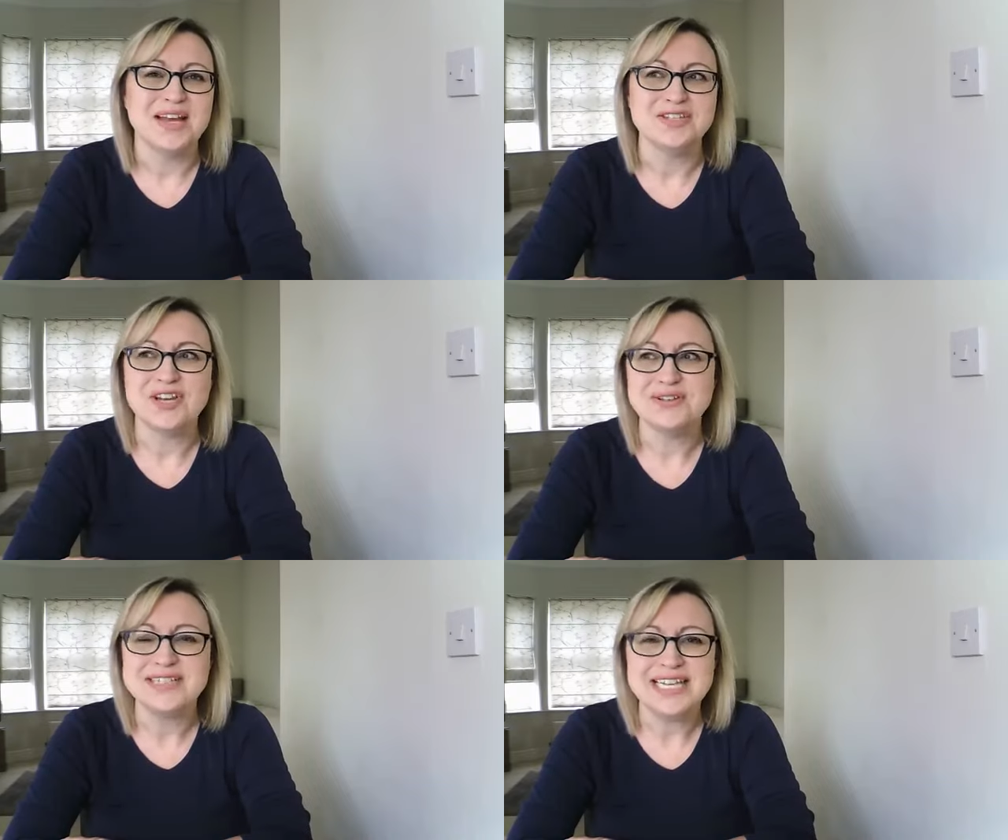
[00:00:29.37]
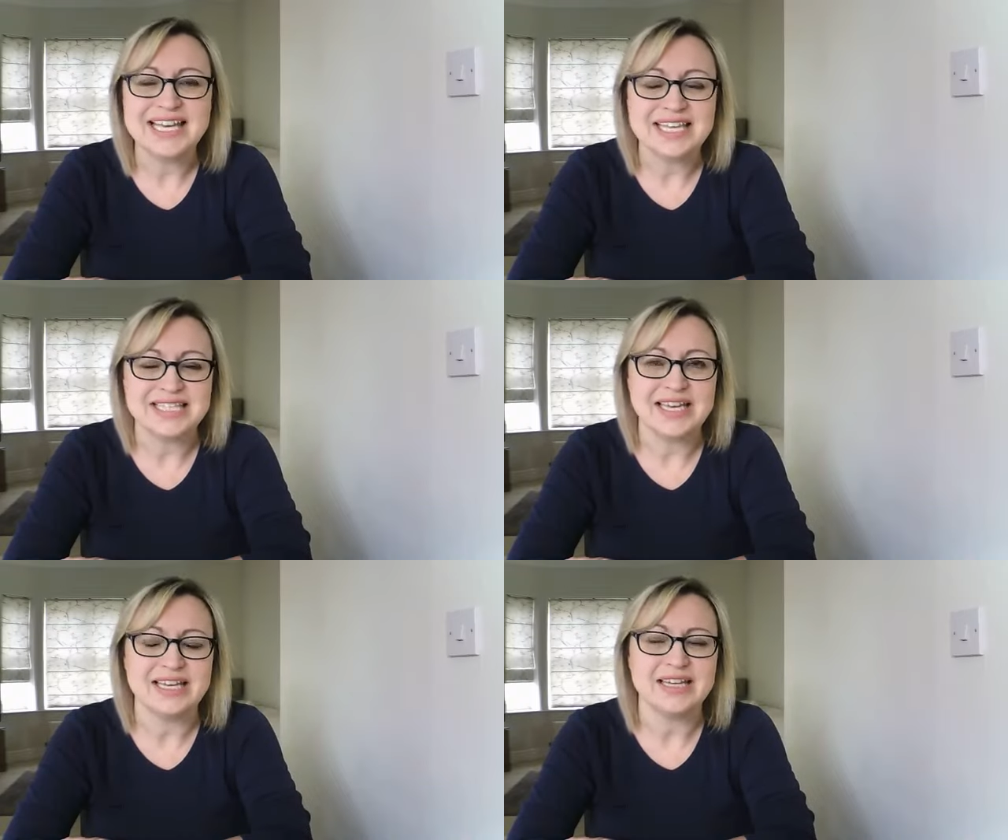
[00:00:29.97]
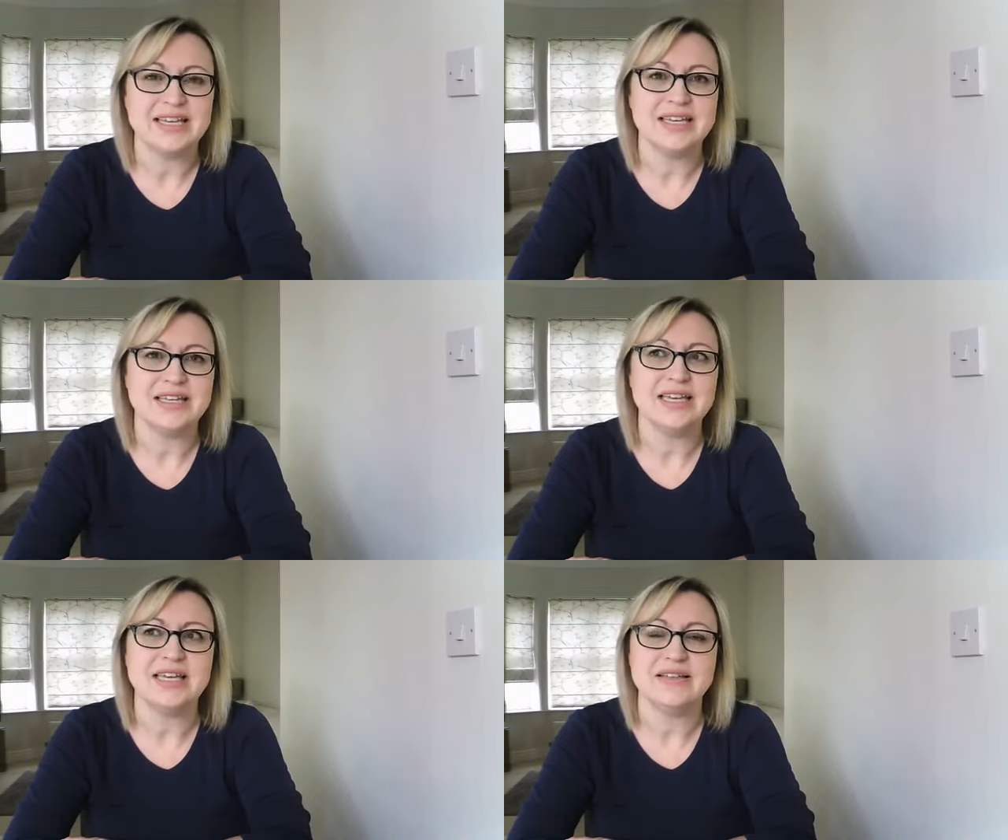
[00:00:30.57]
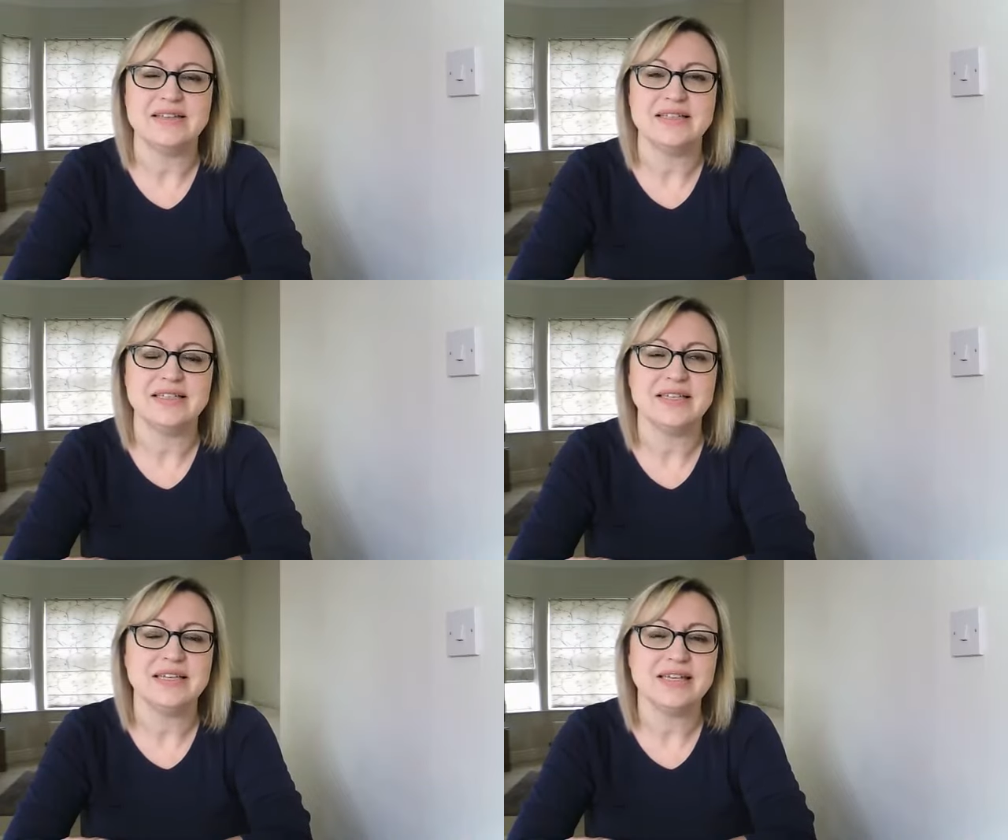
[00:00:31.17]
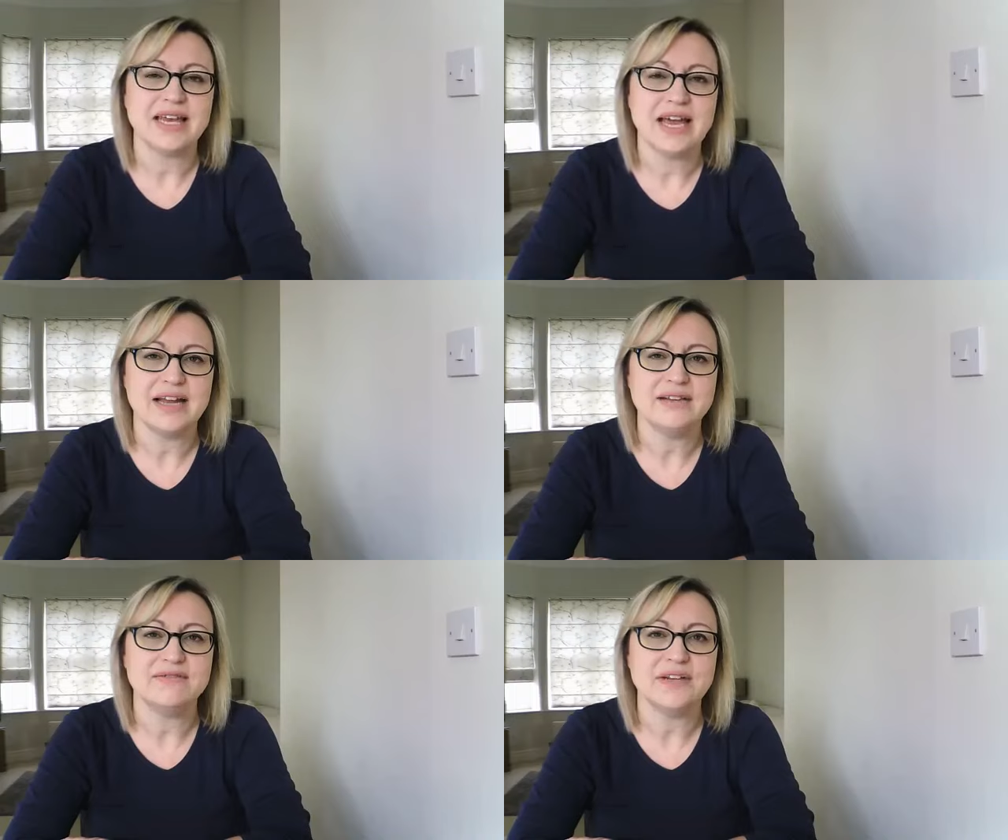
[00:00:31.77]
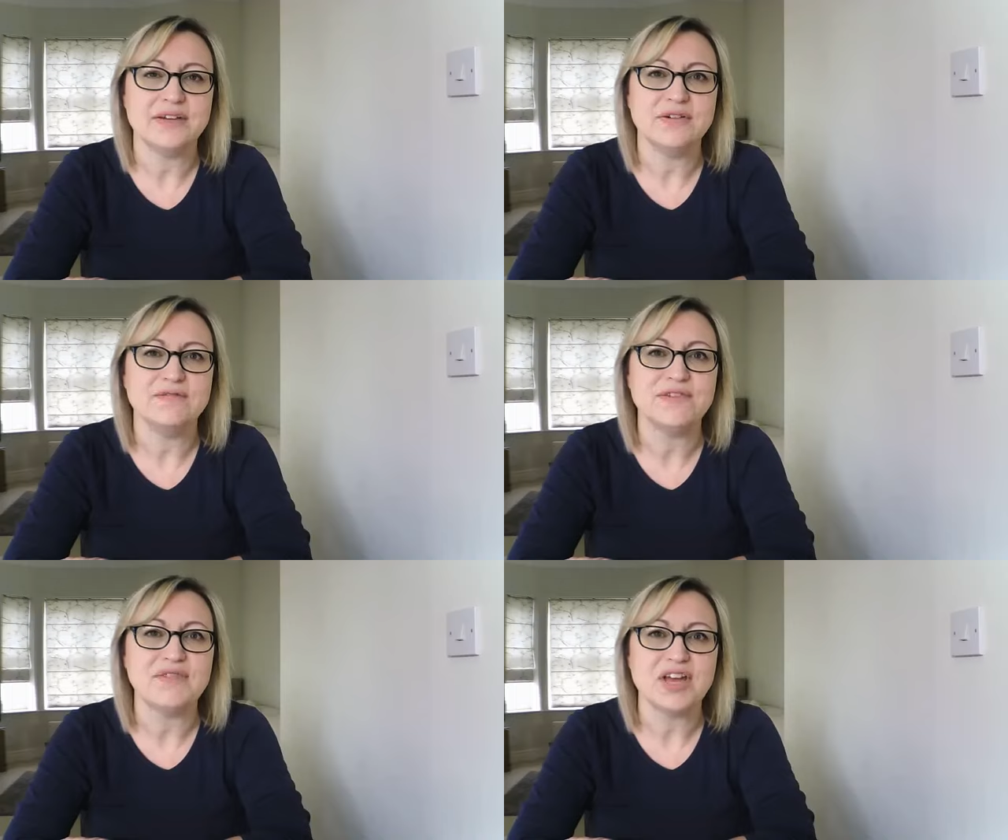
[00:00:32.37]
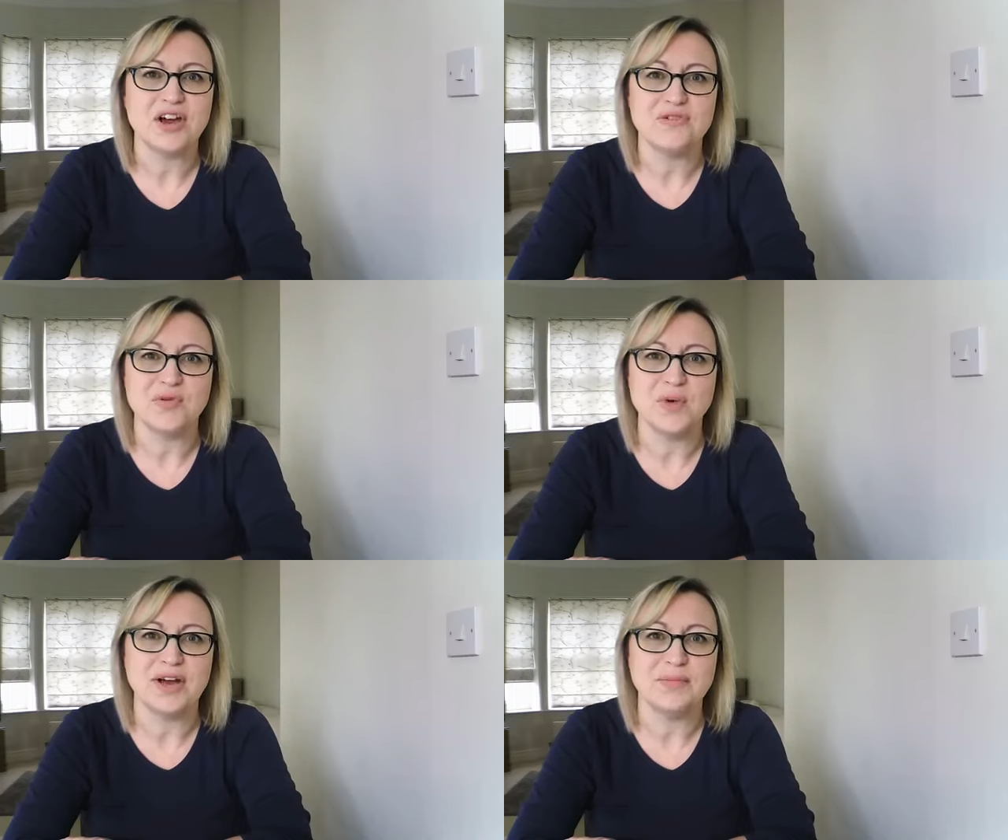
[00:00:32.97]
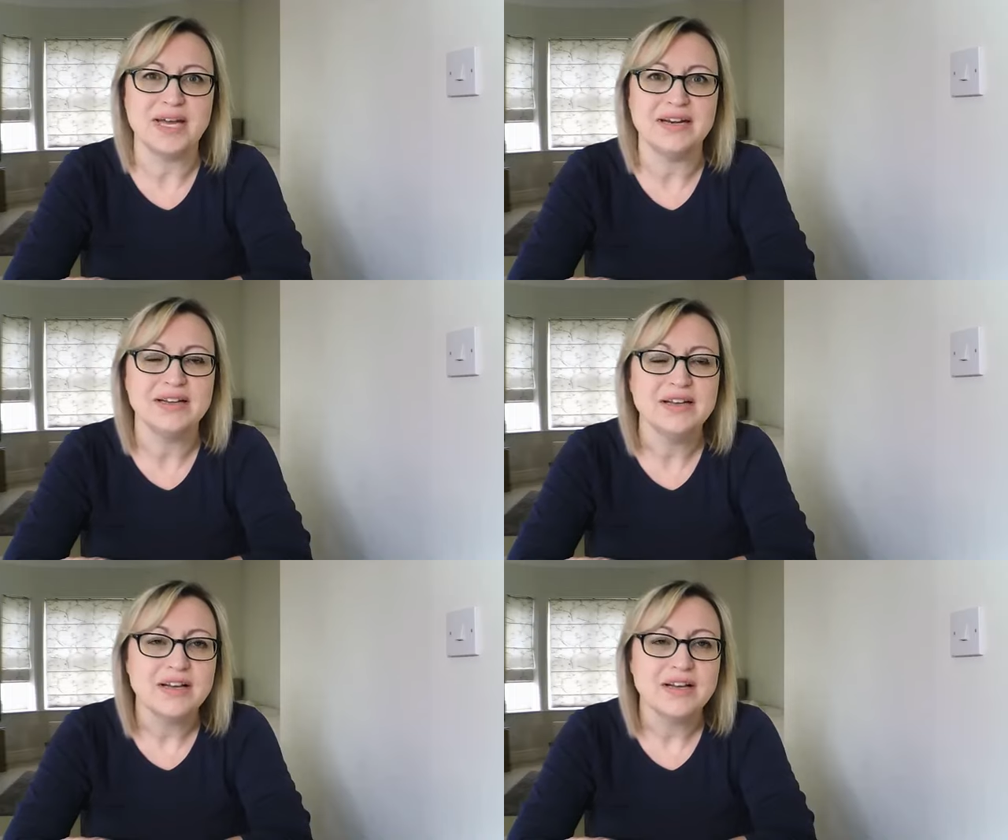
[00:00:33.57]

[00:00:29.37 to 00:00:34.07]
I totally get it. It can feel very overwhelming.